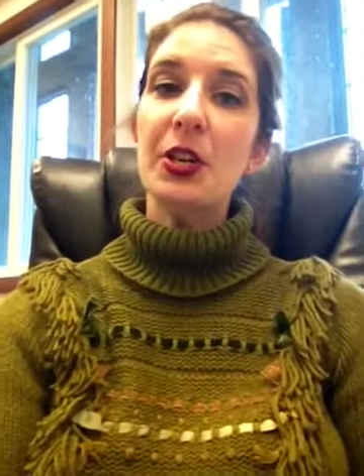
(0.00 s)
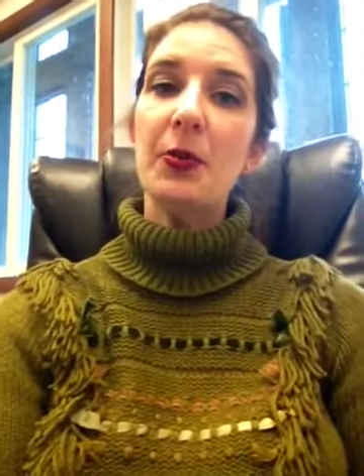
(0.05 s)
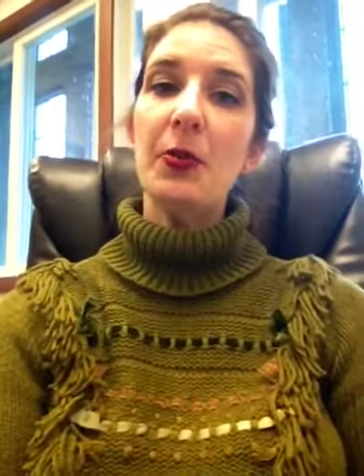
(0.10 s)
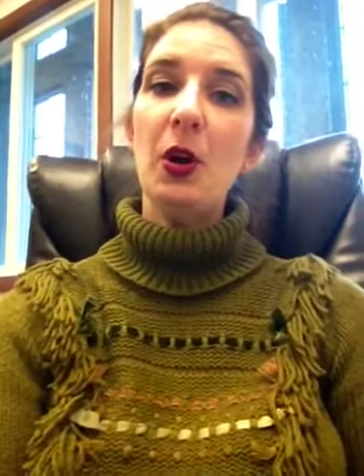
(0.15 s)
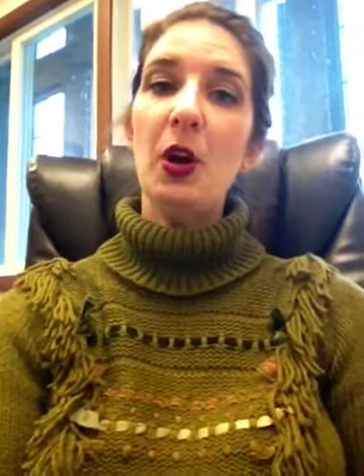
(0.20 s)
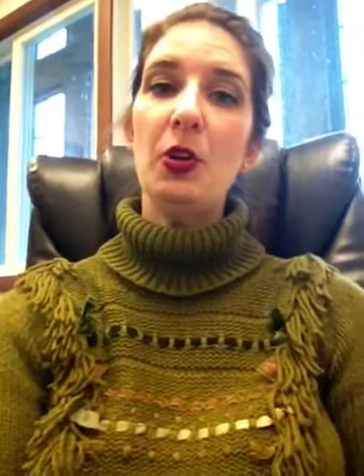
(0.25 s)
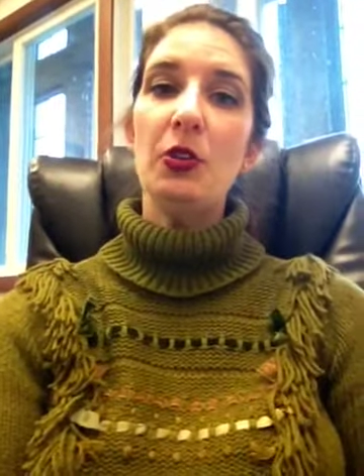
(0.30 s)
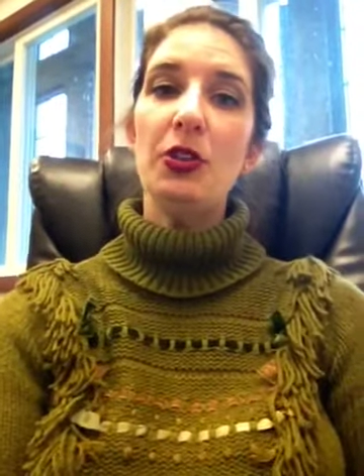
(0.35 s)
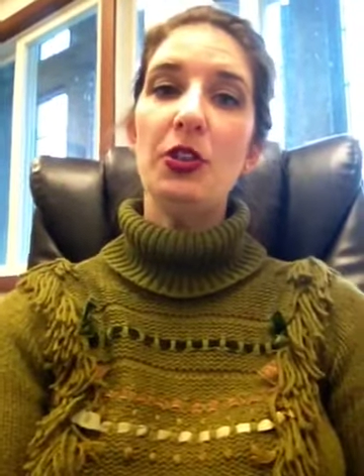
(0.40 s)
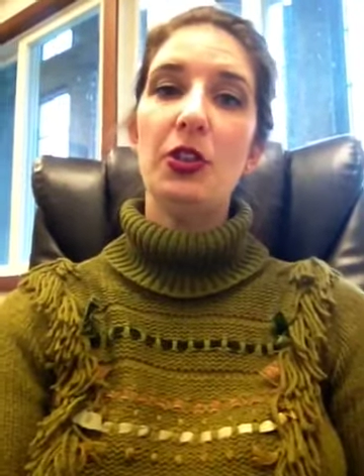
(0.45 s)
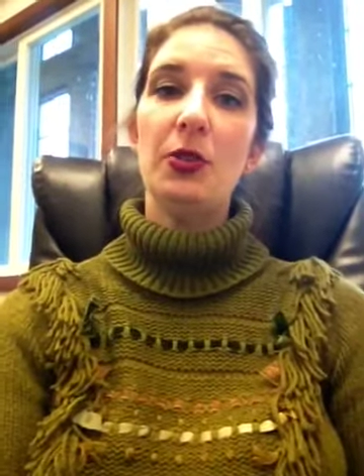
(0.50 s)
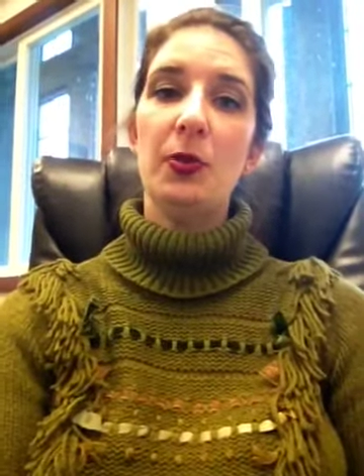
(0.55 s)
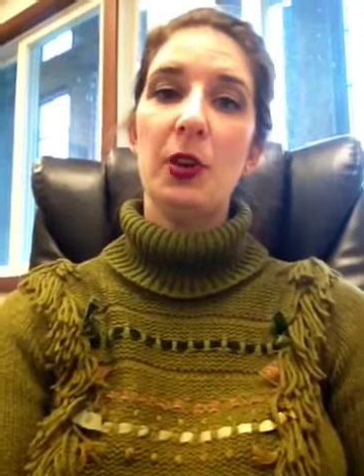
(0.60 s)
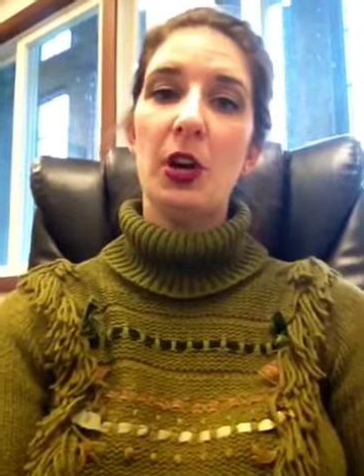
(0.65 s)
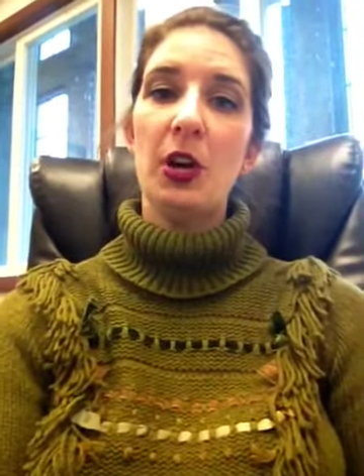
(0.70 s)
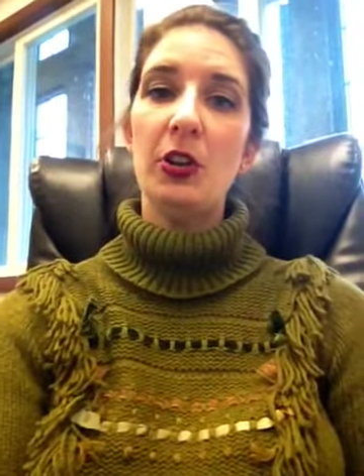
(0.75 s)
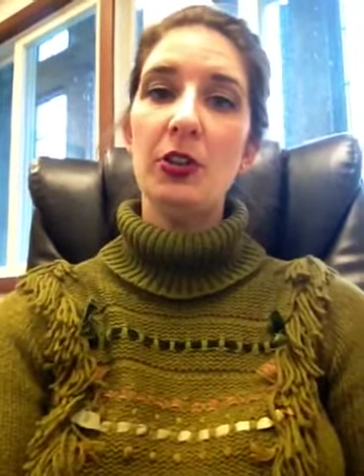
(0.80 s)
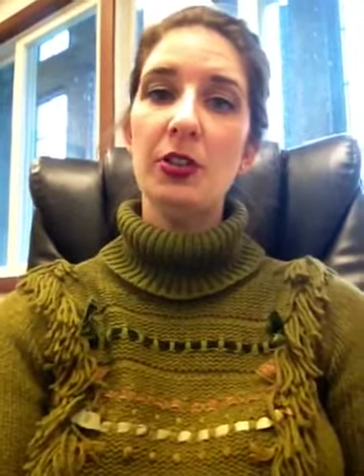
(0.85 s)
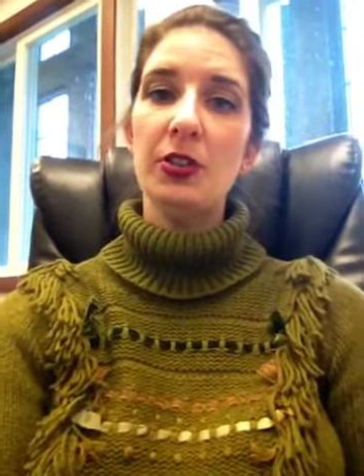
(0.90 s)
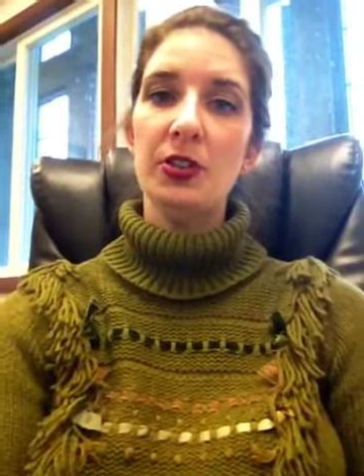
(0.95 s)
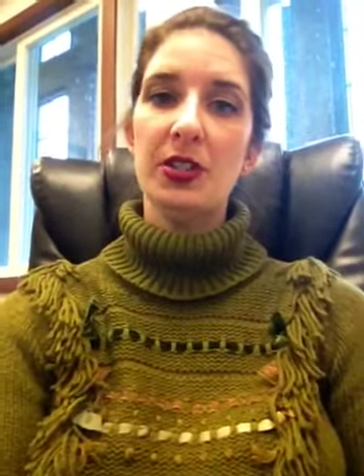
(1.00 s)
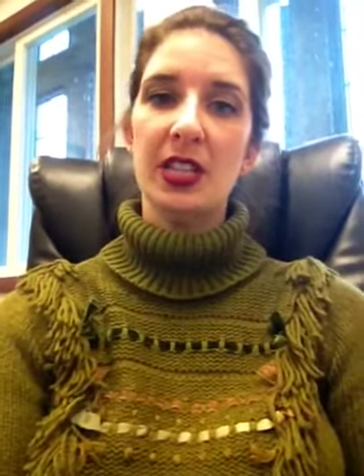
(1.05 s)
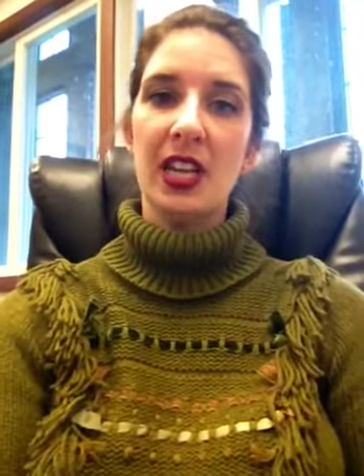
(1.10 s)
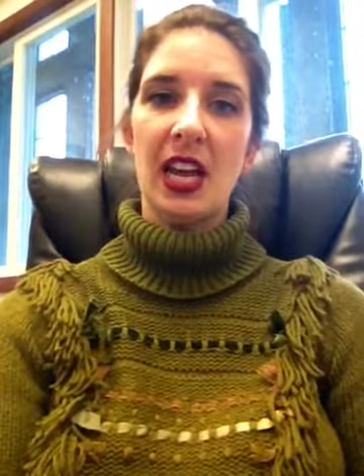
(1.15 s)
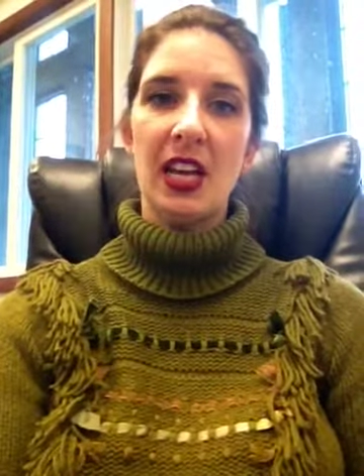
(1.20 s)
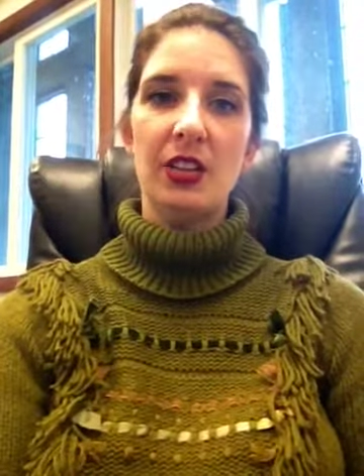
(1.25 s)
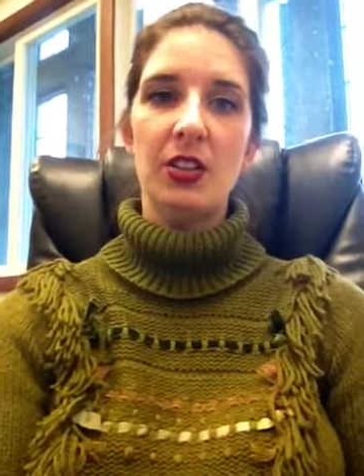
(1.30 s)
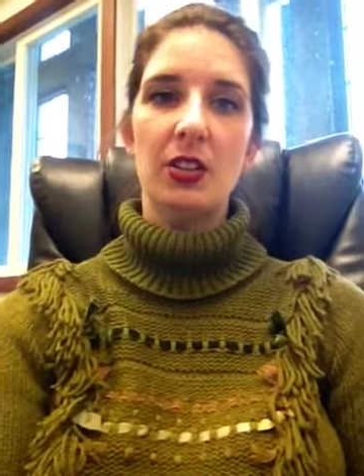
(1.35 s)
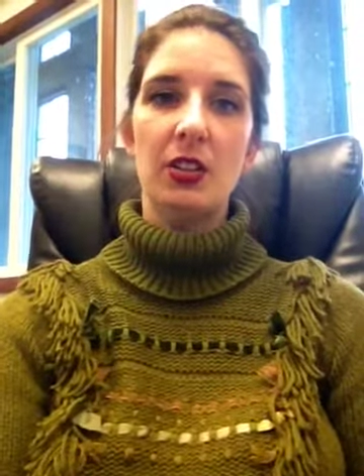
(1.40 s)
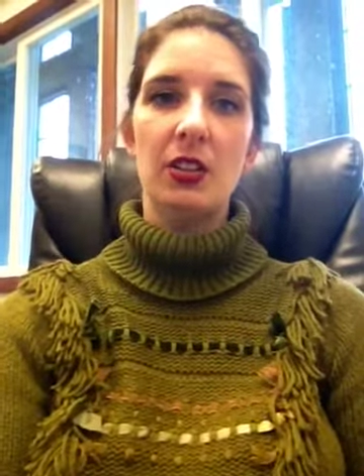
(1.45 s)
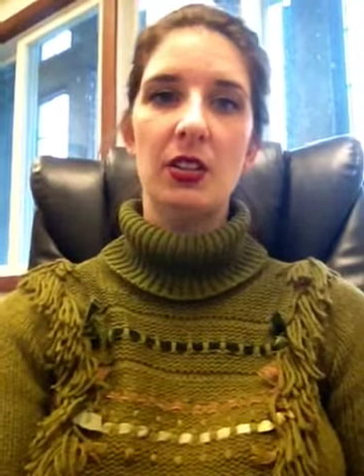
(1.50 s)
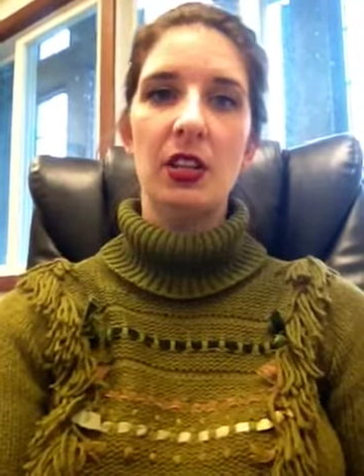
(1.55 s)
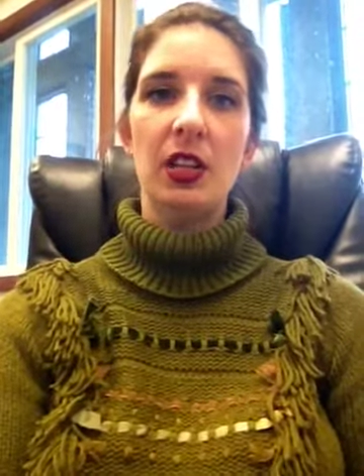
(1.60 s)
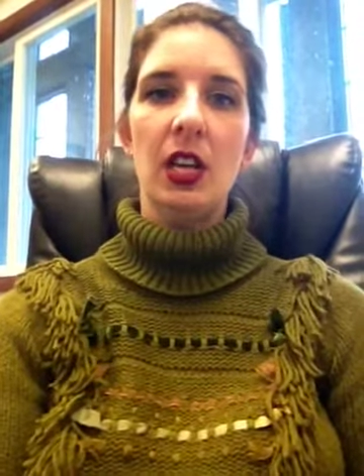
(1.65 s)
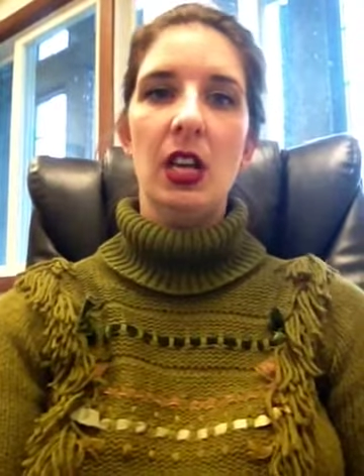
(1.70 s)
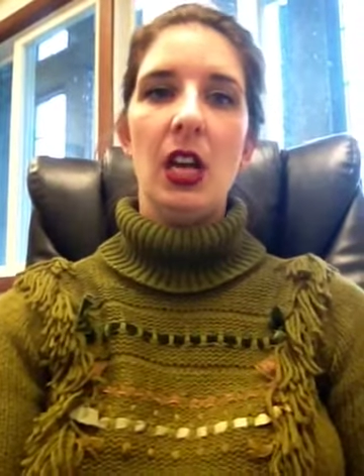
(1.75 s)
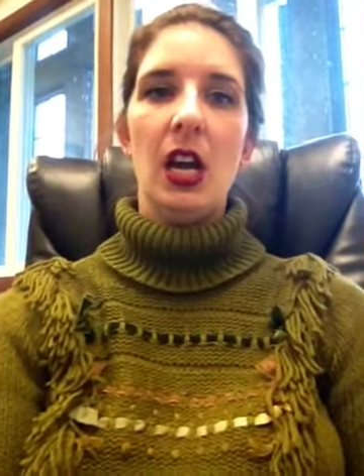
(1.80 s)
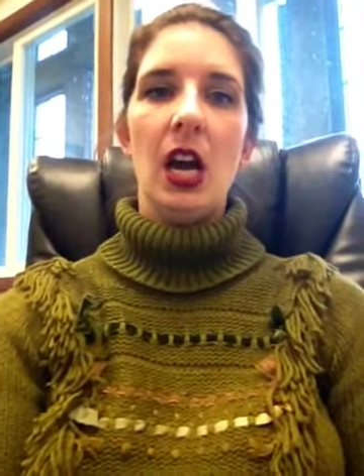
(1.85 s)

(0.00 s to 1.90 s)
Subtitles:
post your rehearsal schedule